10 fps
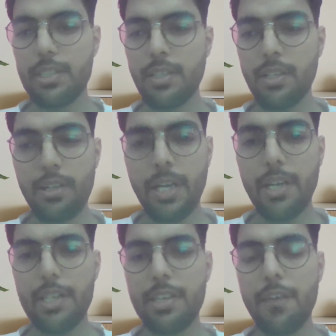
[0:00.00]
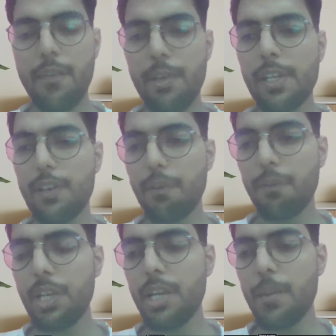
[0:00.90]
This right. It is
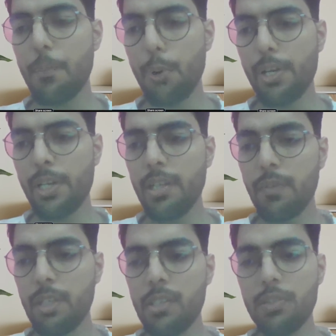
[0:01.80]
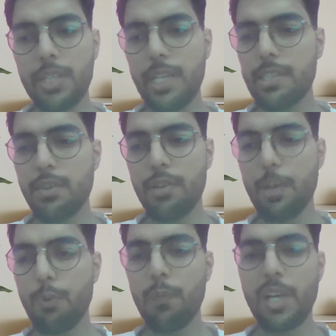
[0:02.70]
if it is important one, so that is only
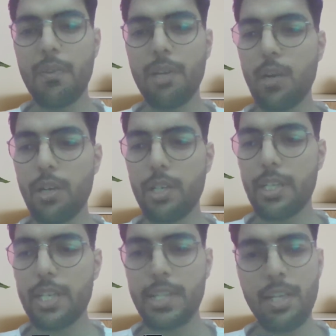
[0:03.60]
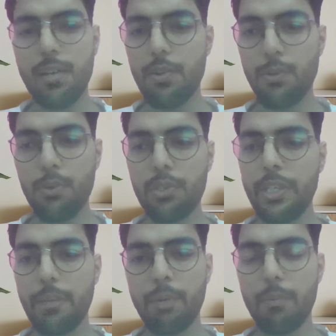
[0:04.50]
approved by our cloud architects and 2 or
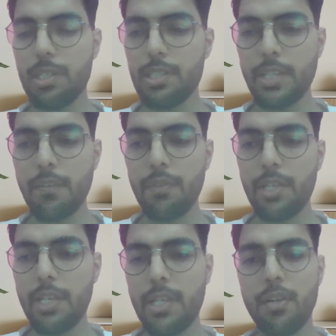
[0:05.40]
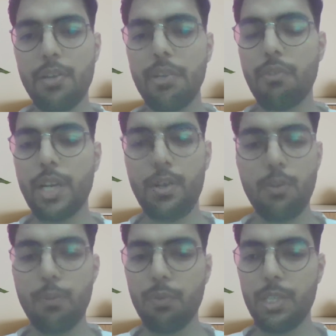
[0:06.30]
3 team members that only required to
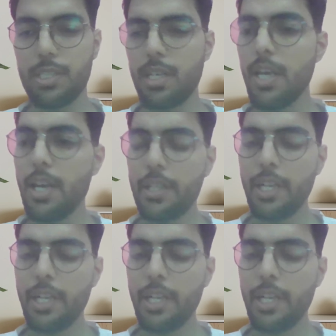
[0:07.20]
approve this.